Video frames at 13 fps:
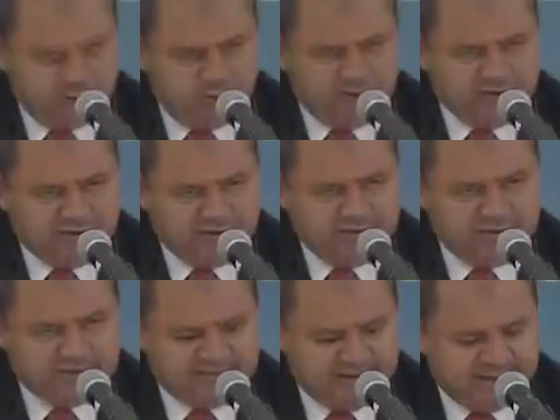and
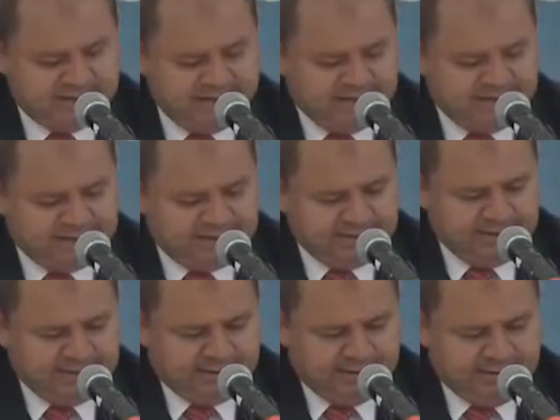development team
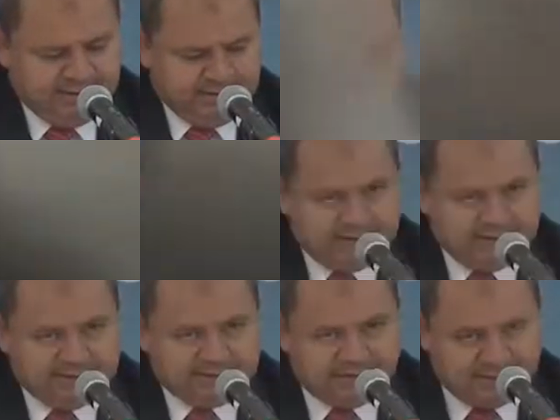as an interface
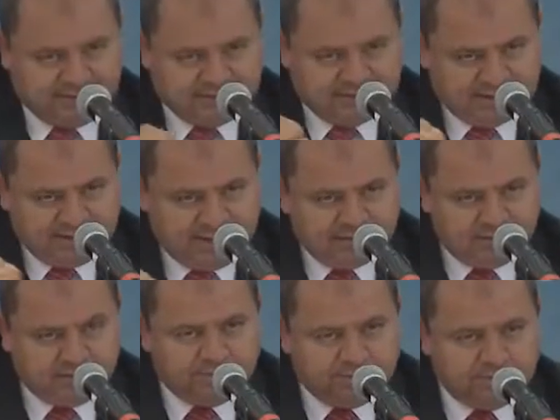between those
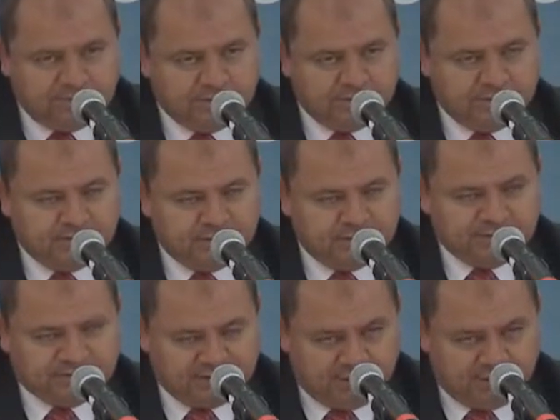that are designing